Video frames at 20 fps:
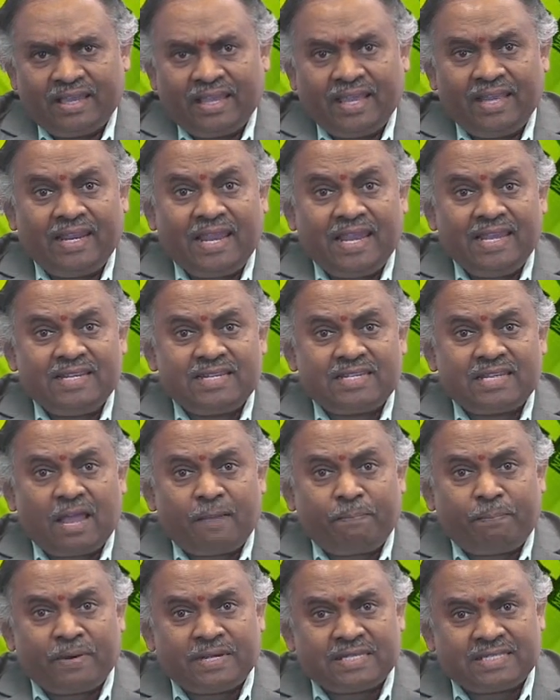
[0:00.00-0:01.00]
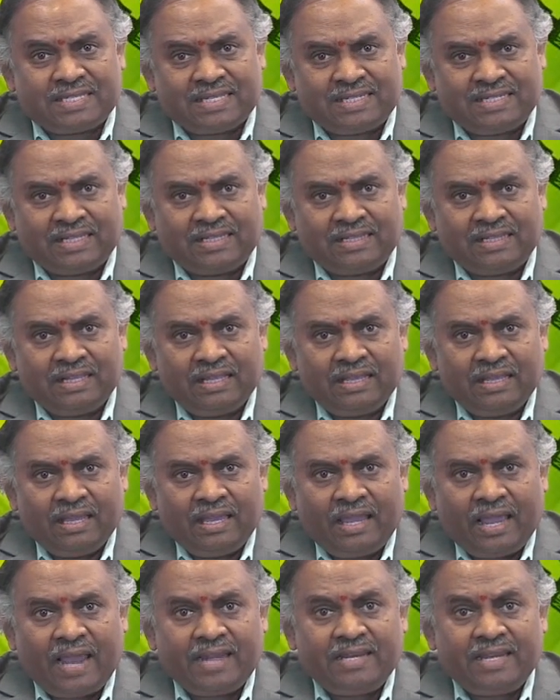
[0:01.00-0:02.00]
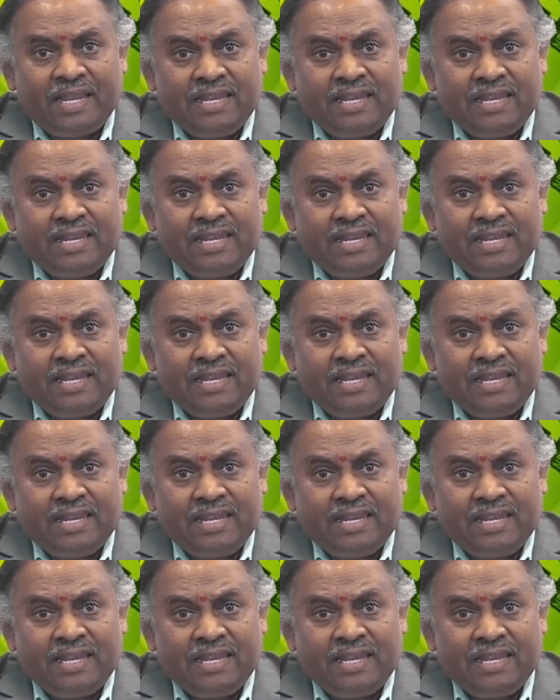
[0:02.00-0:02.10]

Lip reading: in intrapersonal and